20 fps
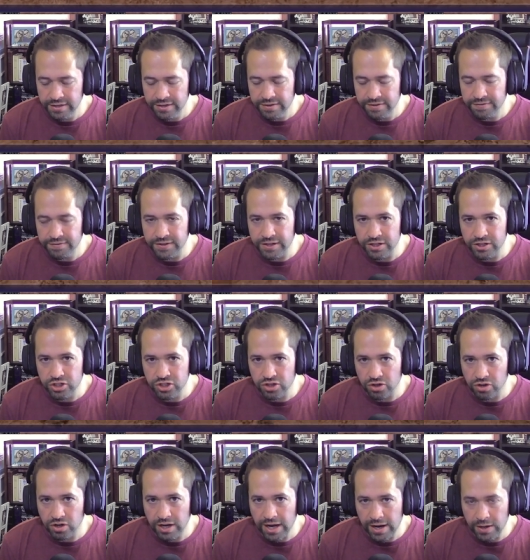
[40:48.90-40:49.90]
finish
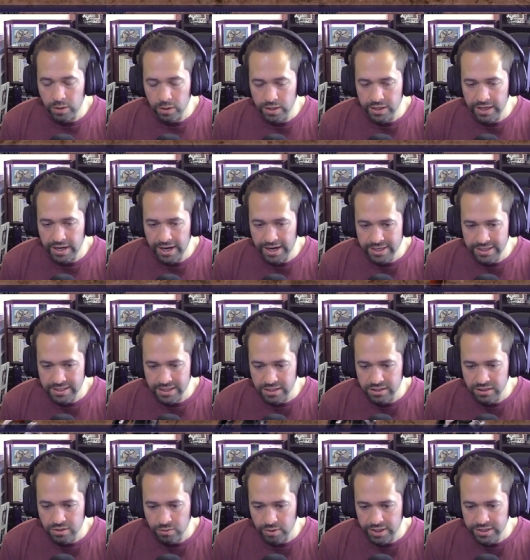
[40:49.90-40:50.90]
your Adeline
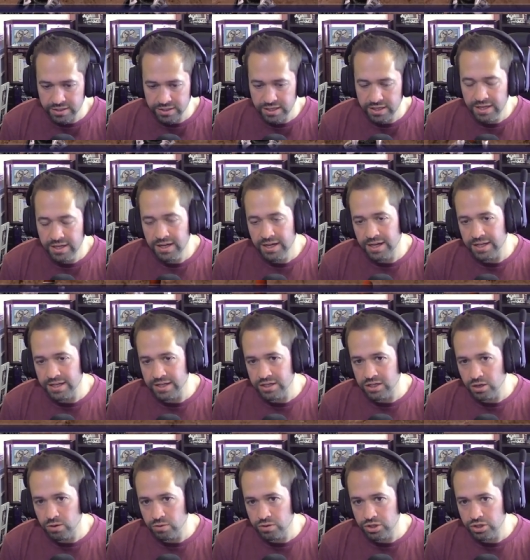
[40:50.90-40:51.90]
access quest and then
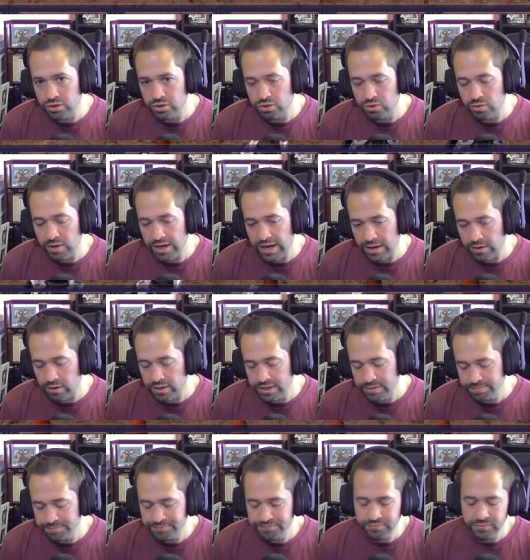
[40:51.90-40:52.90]
go to
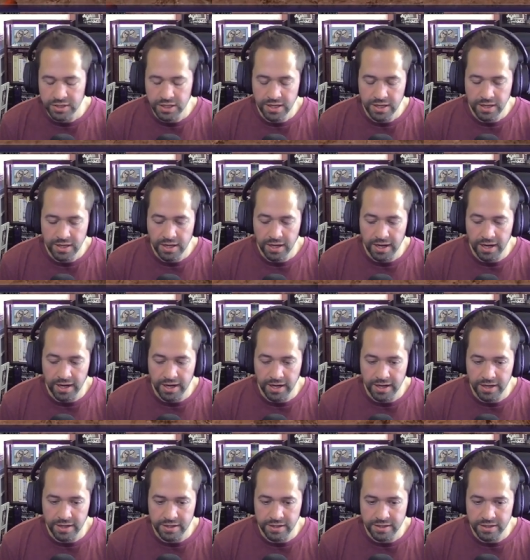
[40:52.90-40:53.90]
Adeline
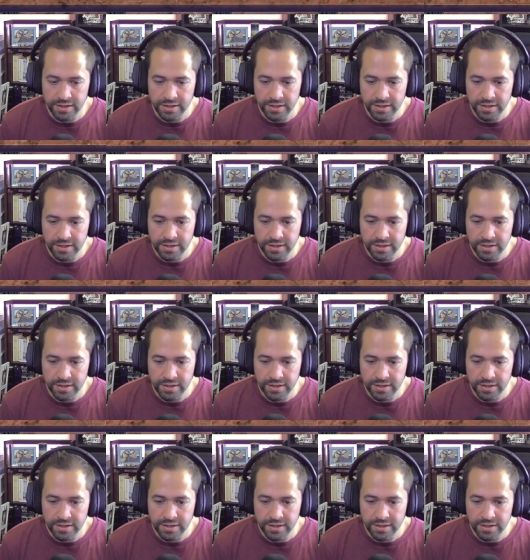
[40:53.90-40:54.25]
and